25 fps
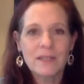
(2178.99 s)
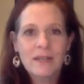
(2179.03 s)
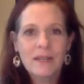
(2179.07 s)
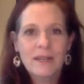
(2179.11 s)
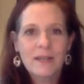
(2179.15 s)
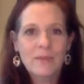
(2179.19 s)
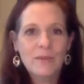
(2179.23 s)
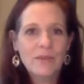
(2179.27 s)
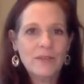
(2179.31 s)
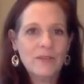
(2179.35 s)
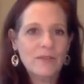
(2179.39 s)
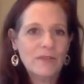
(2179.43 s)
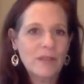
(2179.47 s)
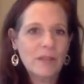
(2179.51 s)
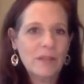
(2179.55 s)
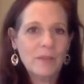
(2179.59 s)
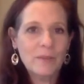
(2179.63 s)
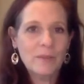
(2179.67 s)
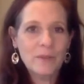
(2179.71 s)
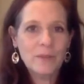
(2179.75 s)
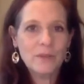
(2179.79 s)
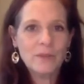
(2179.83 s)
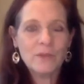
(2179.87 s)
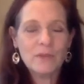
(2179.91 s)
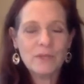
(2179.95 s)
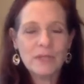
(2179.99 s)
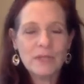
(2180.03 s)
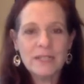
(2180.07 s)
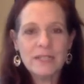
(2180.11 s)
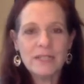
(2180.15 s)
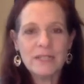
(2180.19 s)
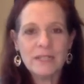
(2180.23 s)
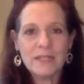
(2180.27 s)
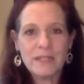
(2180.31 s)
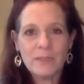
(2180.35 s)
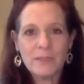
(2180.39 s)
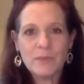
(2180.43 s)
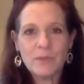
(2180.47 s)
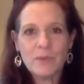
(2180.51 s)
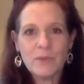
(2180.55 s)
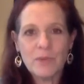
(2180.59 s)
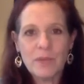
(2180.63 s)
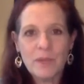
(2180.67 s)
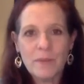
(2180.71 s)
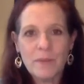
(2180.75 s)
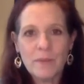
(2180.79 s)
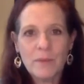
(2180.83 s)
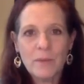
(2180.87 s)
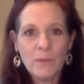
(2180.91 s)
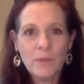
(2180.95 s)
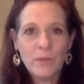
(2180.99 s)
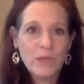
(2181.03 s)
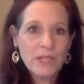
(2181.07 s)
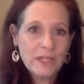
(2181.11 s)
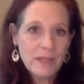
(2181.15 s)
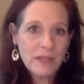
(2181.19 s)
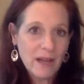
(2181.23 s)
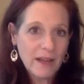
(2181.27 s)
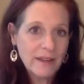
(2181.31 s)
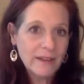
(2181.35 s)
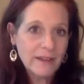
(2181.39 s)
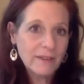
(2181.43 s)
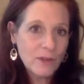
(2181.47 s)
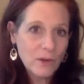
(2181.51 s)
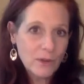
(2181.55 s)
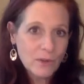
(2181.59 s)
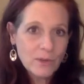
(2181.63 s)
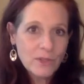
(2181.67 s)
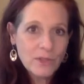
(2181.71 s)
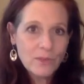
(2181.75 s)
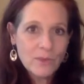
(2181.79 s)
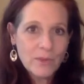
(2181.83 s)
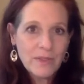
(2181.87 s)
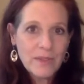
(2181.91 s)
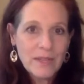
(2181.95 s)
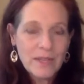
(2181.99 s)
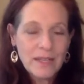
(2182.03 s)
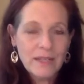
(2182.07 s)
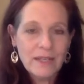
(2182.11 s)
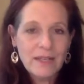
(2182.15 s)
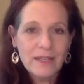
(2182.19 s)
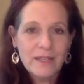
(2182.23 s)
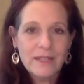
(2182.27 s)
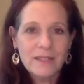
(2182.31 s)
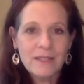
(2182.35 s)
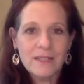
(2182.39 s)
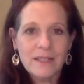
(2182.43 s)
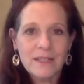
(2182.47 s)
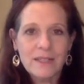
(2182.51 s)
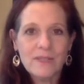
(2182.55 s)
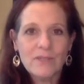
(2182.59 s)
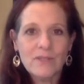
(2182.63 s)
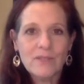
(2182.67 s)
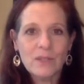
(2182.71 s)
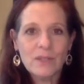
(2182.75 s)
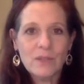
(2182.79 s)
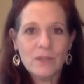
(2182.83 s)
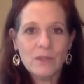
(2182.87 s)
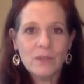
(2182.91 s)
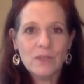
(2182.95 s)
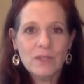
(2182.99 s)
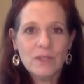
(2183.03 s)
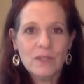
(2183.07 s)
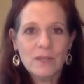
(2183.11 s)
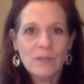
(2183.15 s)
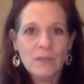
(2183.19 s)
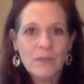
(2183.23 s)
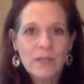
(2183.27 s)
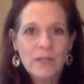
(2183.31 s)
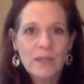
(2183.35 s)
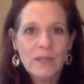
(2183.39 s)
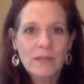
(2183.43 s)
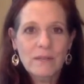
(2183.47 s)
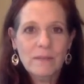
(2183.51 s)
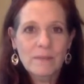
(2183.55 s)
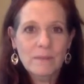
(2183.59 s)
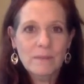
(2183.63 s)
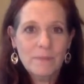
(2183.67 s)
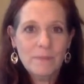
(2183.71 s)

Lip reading: And we develop those relationships with them, and we diagnose what they need as individuals, and we